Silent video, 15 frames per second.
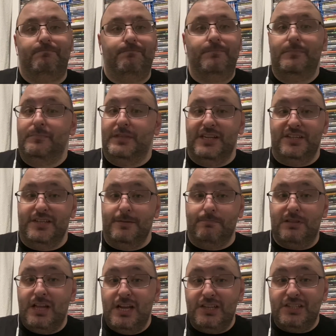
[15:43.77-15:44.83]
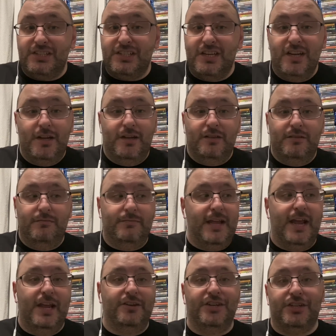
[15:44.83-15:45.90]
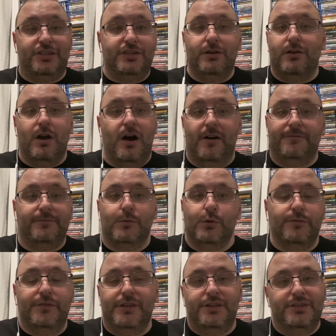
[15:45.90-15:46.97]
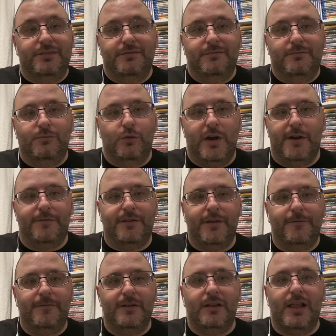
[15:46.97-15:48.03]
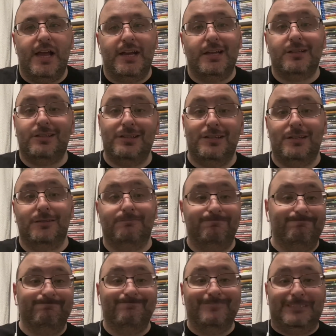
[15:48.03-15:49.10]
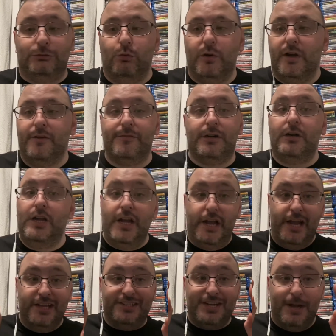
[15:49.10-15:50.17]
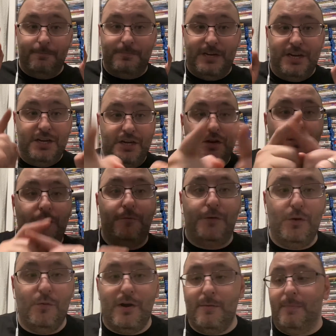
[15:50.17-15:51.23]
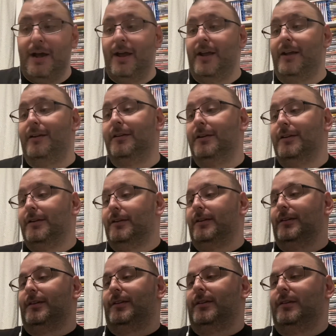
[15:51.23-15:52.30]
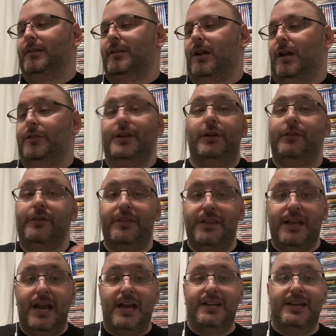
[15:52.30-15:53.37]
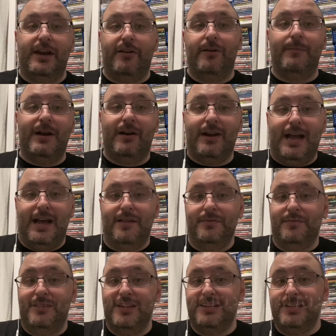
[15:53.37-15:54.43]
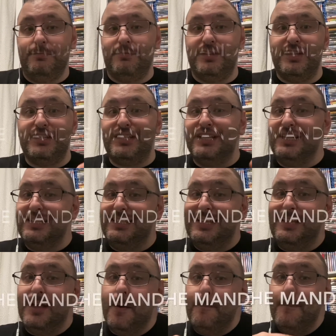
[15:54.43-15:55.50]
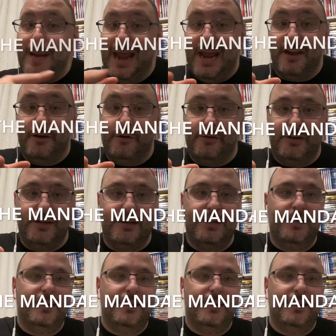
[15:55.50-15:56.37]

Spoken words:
Disney Plus, they just took off movies whenever they feel like it. So whatever, it's up to you if you want to buy it. The only thing I care about on Disney Plus is the Mandarin.